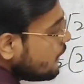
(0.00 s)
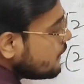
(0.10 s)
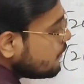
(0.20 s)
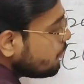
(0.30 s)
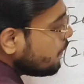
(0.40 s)

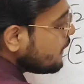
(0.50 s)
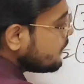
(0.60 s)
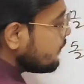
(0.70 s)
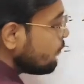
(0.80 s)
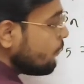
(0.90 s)
6 plus
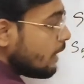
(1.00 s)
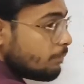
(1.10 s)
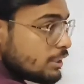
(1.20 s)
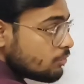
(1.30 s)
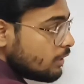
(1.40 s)
5
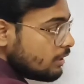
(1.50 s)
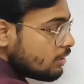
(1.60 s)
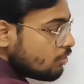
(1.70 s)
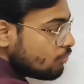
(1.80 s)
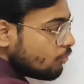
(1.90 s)
minus
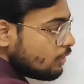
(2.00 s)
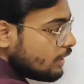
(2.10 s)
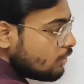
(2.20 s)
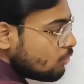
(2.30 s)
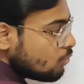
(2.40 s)
1, 4
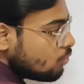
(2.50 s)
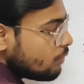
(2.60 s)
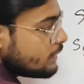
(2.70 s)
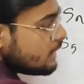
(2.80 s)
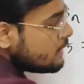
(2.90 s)
into 2, which